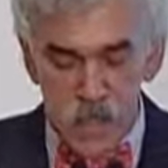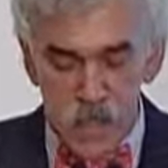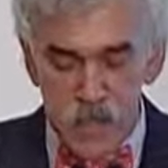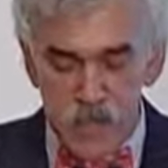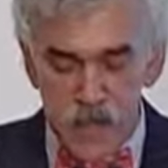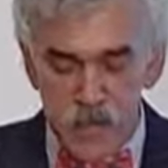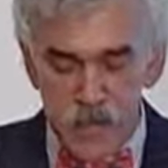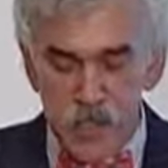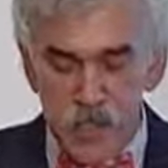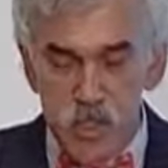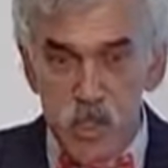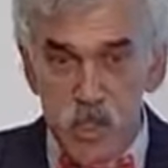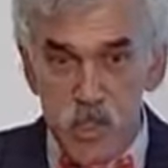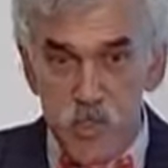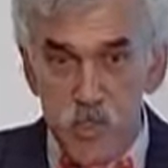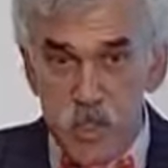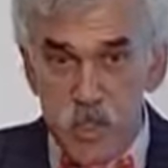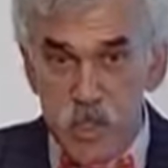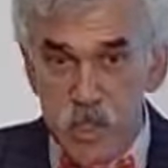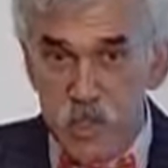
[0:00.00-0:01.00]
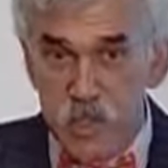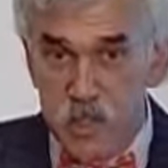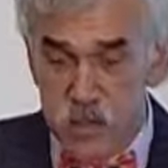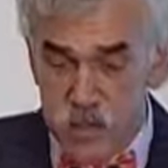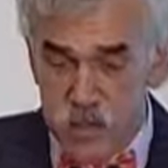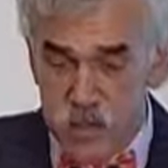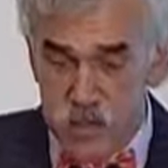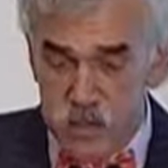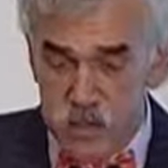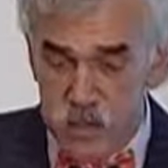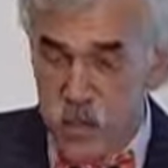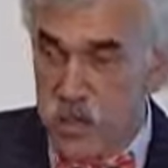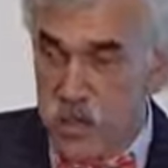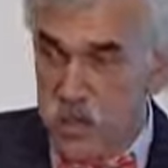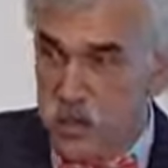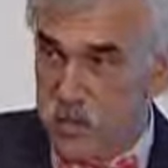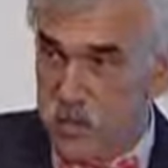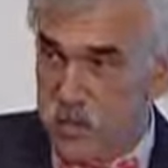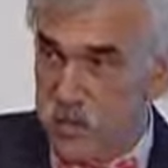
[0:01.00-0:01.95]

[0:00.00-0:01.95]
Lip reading: After she completed her